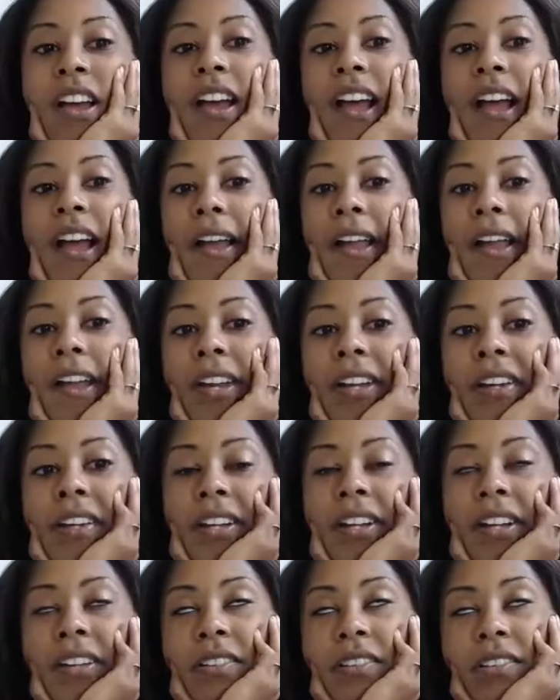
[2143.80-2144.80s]

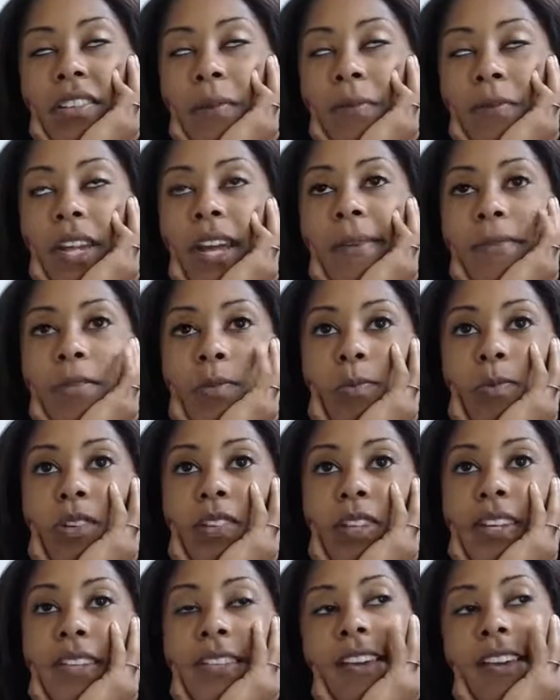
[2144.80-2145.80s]
I sometimes
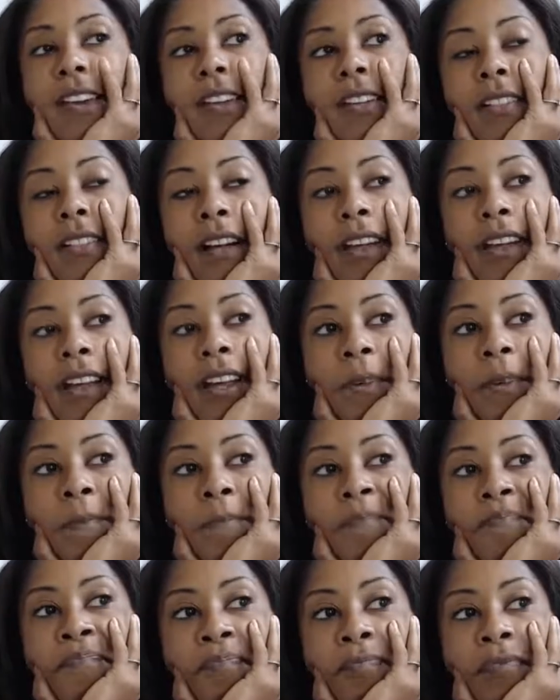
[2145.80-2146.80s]
really think like,
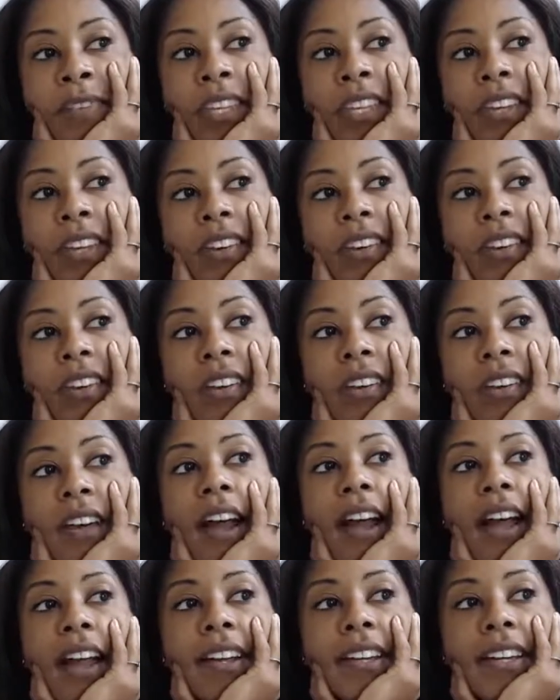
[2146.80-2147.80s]

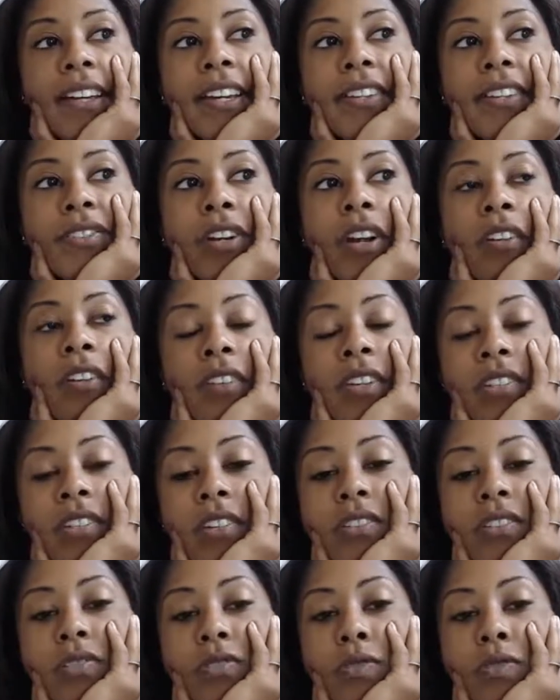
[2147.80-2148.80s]
I get nervous
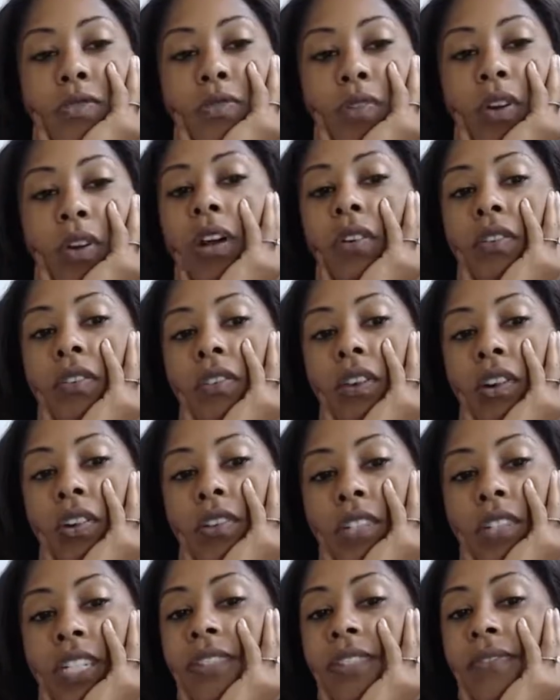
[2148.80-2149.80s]
because new
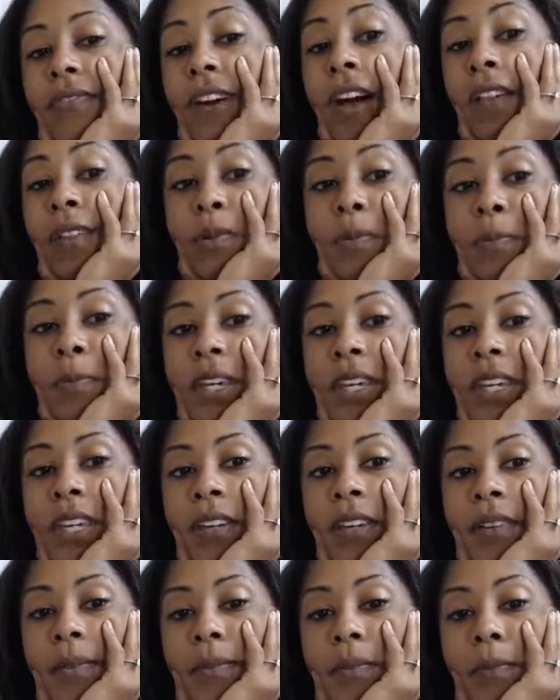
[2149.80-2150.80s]
nurses follow
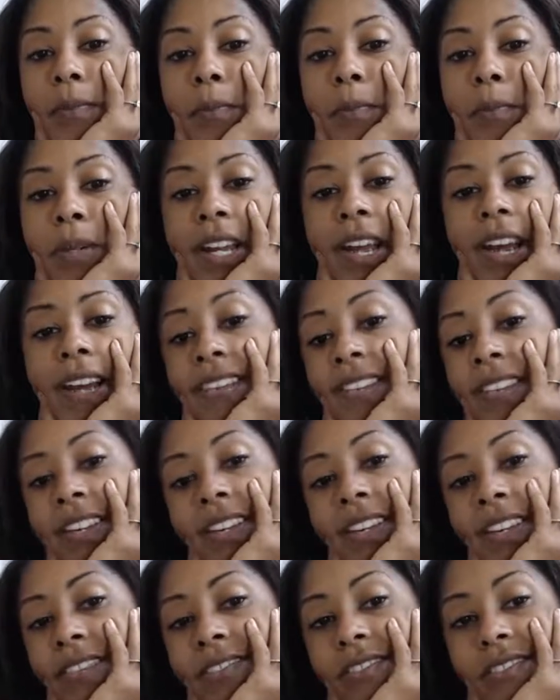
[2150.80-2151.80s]
me, but I
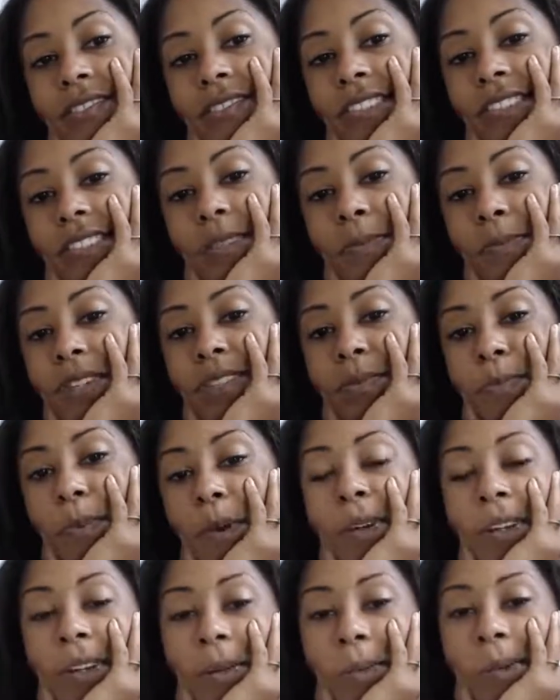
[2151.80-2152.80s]
think it just needs to be
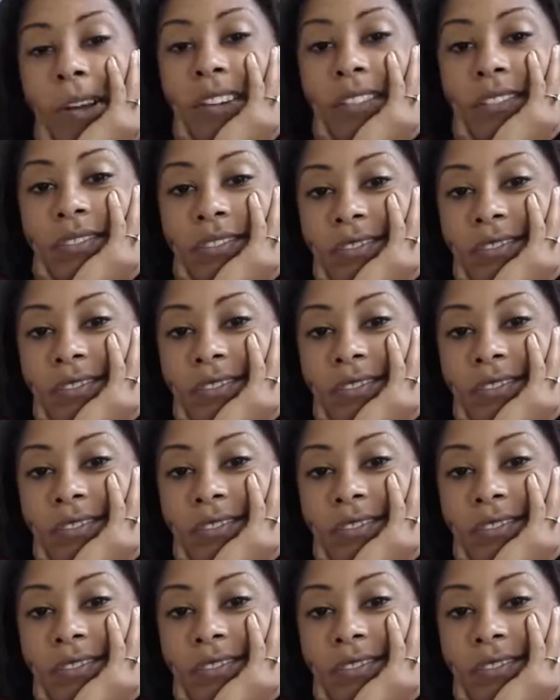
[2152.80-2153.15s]
spoken about.